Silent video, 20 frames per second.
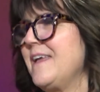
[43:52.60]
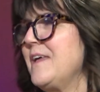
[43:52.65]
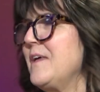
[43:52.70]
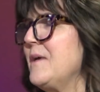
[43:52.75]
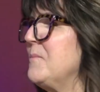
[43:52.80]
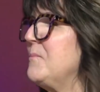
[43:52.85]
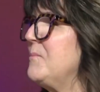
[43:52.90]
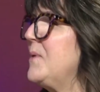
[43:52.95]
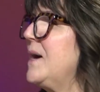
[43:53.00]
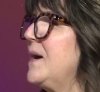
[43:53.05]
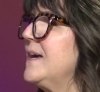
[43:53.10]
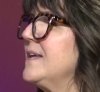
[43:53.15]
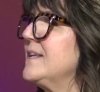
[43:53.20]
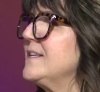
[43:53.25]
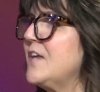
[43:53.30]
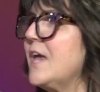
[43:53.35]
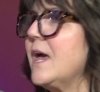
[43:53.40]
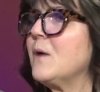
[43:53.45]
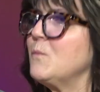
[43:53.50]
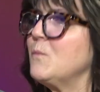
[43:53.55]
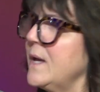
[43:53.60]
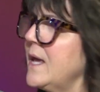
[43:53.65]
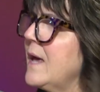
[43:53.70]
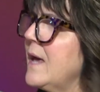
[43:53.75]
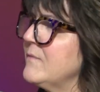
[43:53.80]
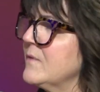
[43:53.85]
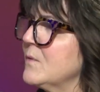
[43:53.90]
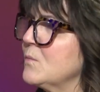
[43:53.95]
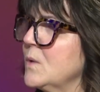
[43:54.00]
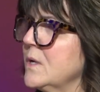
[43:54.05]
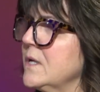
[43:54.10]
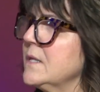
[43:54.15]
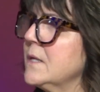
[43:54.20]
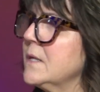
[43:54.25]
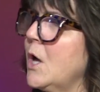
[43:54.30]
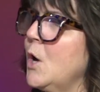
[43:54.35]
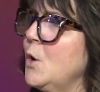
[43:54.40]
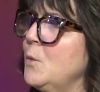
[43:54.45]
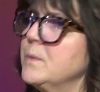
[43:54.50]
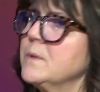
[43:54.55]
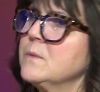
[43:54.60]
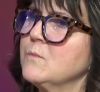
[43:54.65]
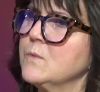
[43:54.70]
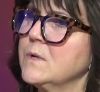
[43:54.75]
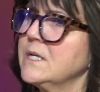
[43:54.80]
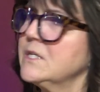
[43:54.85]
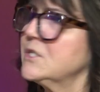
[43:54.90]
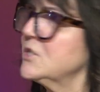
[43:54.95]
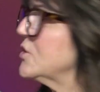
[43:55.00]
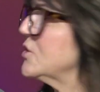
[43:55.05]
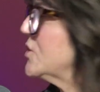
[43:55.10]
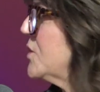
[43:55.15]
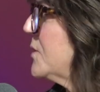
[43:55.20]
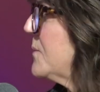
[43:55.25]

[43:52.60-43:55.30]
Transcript: But yeah, we have a real open relationship